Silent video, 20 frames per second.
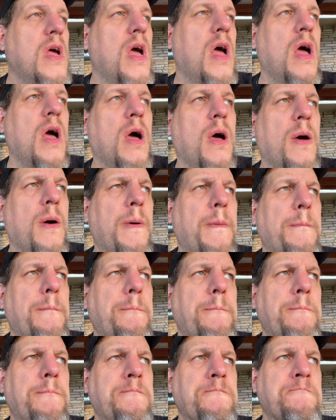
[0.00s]

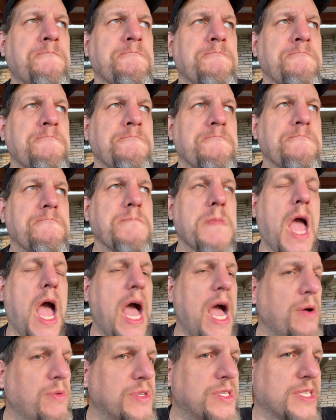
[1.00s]

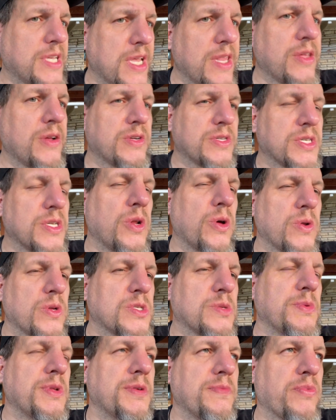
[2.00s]
I will say there's a
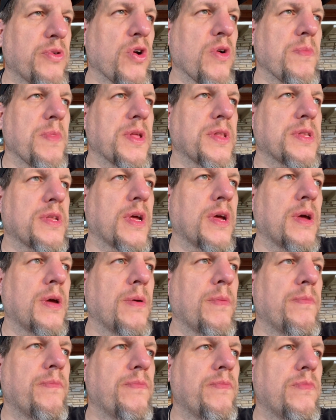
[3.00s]
noticeable improvement.
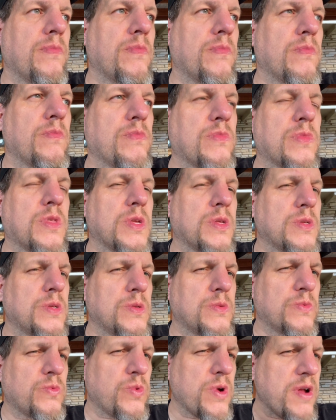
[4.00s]

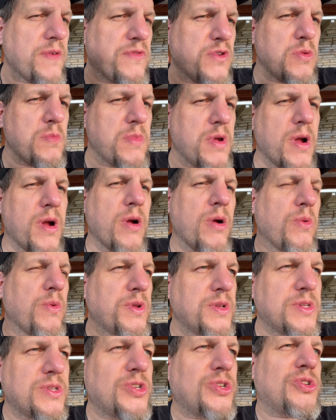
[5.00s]
The rearview mirror
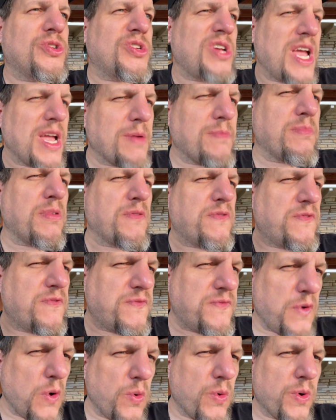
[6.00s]
would shake
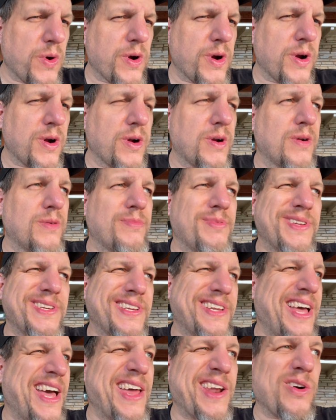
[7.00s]
before, but
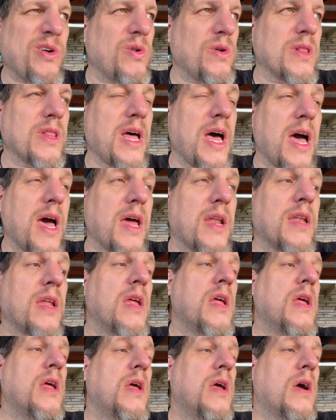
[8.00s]
not a whole lot.
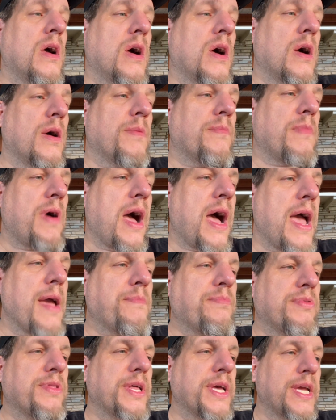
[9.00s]
I
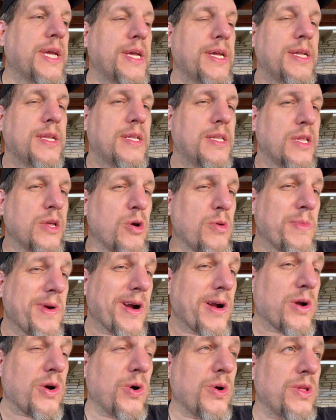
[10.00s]
played Leo
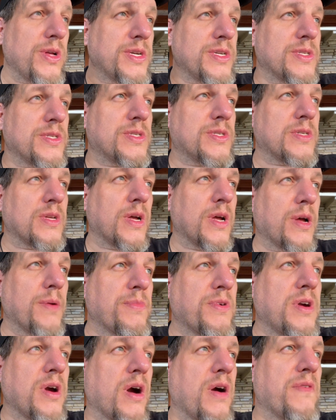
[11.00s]
Marcoli's
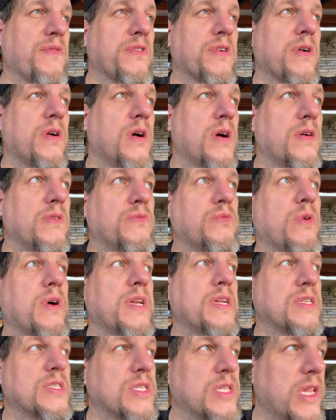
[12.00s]
cover of
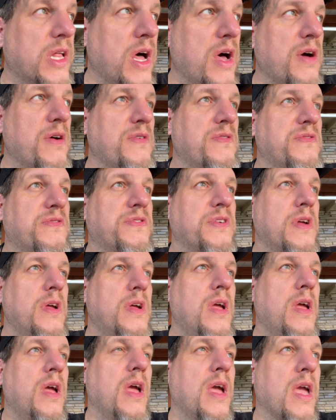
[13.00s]
What Is Love,
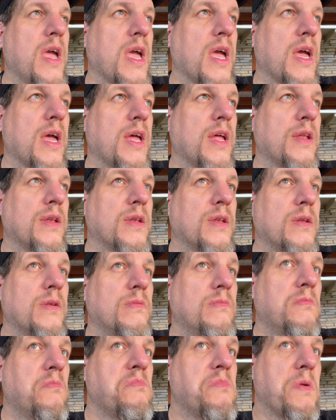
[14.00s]
and
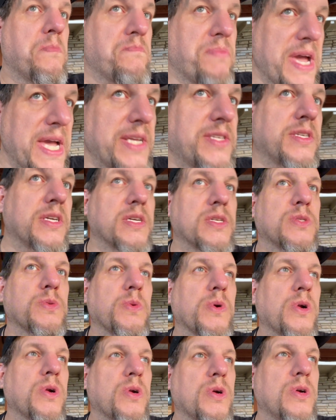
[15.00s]
the bass hits
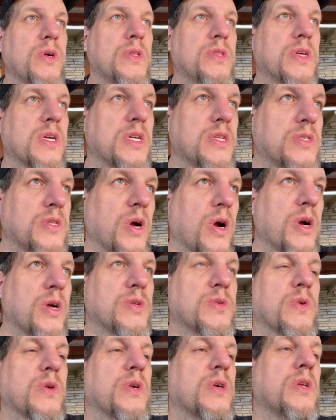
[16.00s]
were good. The
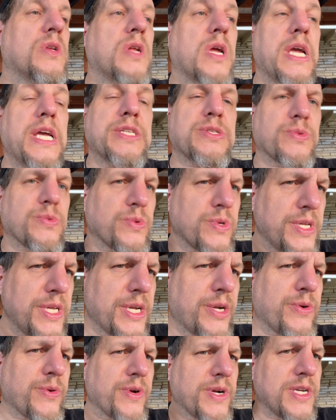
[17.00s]
guitars were good. It's really
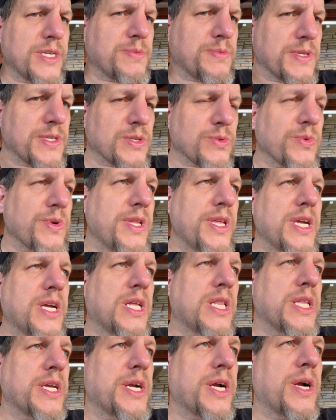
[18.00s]
crisp. It's really
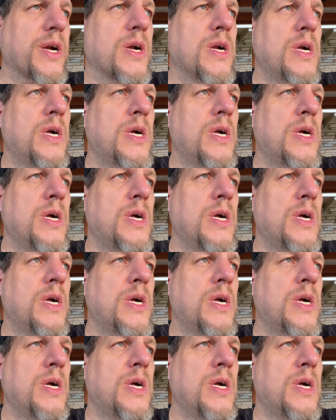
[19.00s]
clear.